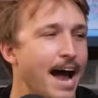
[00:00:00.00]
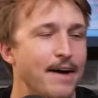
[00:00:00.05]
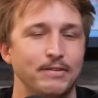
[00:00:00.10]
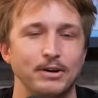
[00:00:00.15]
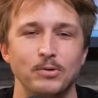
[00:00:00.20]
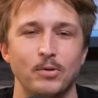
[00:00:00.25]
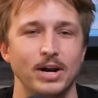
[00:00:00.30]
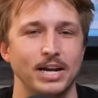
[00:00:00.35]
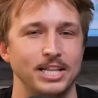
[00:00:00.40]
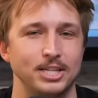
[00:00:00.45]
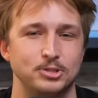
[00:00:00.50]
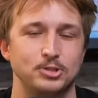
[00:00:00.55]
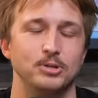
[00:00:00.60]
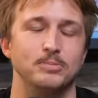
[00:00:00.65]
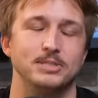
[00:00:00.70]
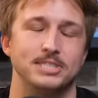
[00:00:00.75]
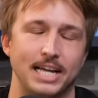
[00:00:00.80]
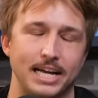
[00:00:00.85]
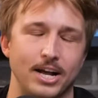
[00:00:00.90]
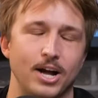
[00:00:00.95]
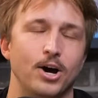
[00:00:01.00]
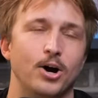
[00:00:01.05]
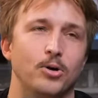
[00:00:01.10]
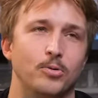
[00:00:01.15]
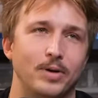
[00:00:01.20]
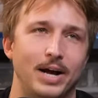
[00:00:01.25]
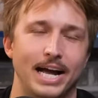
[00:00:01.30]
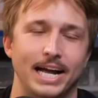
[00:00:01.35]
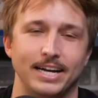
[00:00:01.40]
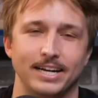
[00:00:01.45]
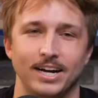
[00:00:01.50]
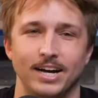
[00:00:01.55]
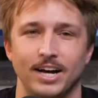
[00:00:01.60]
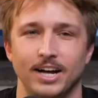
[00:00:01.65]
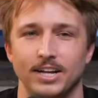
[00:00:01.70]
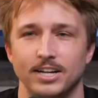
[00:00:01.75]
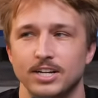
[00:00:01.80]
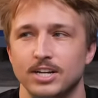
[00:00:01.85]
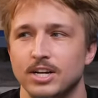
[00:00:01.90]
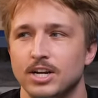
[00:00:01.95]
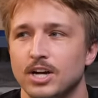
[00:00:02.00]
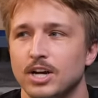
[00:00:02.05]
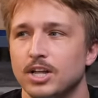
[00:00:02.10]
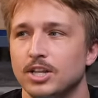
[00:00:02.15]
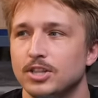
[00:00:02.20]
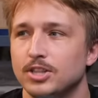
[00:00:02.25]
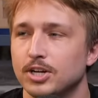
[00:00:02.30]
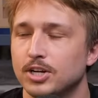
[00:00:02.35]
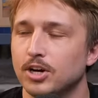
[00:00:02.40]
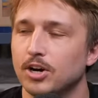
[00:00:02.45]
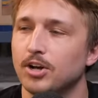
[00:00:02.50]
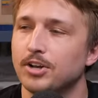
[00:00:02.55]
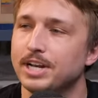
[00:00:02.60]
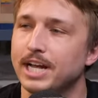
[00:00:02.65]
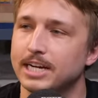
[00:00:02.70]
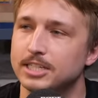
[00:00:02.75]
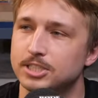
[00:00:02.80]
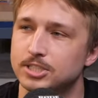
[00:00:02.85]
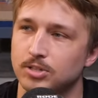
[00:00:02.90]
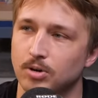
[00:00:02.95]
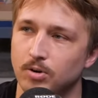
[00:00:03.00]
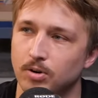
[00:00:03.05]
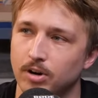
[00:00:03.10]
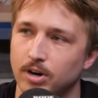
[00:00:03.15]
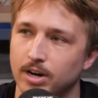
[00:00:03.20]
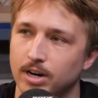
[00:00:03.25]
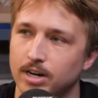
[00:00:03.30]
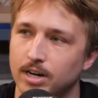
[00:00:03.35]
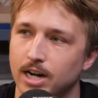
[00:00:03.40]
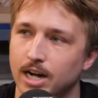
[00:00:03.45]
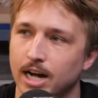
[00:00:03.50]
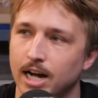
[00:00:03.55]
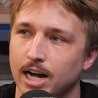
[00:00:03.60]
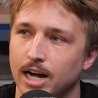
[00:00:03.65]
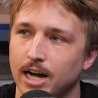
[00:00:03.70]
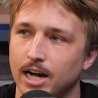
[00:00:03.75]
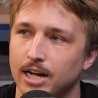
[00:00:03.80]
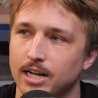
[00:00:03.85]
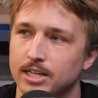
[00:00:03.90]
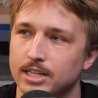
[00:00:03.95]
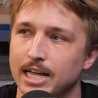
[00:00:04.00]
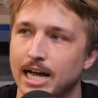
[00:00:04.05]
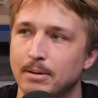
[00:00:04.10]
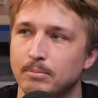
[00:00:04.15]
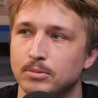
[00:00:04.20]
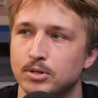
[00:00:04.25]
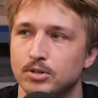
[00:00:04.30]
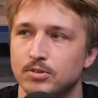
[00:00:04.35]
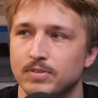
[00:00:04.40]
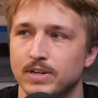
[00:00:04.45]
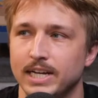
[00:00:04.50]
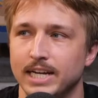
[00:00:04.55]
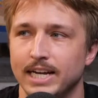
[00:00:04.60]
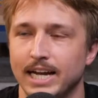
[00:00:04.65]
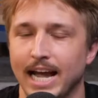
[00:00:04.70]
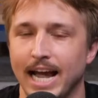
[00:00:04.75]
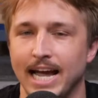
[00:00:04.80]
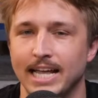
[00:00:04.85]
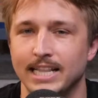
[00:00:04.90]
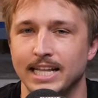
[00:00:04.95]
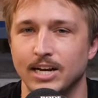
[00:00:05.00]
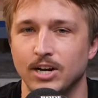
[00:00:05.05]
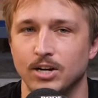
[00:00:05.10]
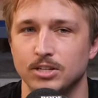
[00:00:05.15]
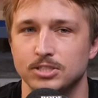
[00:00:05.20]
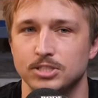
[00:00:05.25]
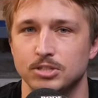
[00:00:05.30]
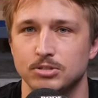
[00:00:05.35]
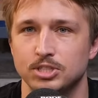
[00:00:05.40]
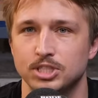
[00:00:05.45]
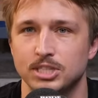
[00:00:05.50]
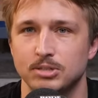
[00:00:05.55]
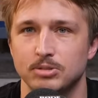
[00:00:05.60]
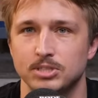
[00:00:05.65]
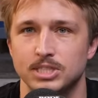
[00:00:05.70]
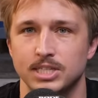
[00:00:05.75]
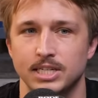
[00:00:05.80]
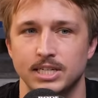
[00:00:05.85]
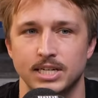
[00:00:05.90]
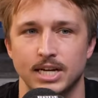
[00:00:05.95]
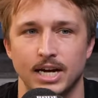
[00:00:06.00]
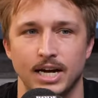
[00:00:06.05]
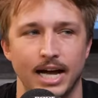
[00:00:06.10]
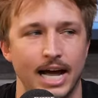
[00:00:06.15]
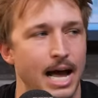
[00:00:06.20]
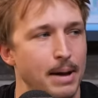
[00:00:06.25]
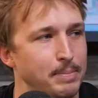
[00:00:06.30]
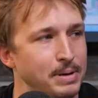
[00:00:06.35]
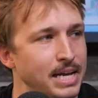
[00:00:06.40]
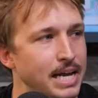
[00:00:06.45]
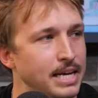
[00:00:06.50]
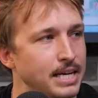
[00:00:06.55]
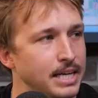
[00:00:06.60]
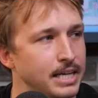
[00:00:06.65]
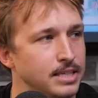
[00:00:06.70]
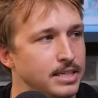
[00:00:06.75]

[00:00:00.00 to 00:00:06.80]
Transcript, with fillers: Everyone in this room is like, oh right, uh, who is the that? girl next door, uh, that movie, oh, and then also she was in uh, Happy Blonde.